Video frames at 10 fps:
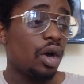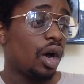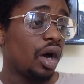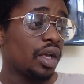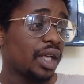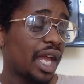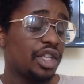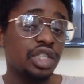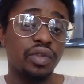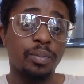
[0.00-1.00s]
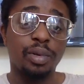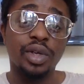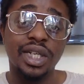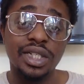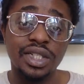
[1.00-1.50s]
are encountering
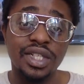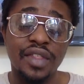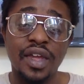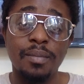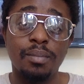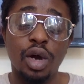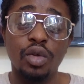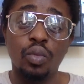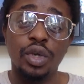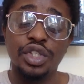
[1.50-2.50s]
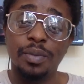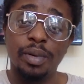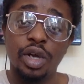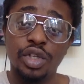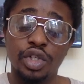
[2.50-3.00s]
plugins that they might want to
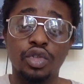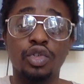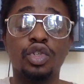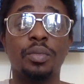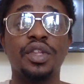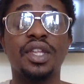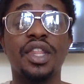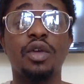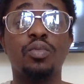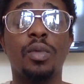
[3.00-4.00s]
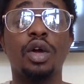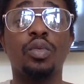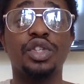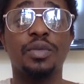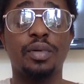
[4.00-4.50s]
purchase or something that they might
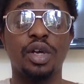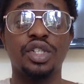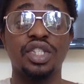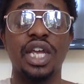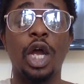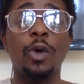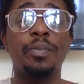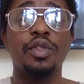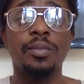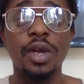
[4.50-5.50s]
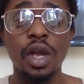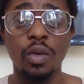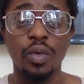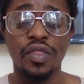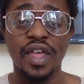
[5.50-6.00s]
want to purchase to help them
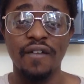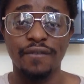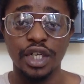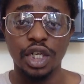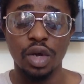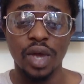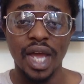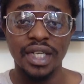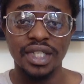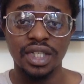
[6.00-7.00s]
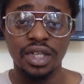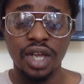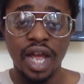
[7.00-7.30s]
with their video editing.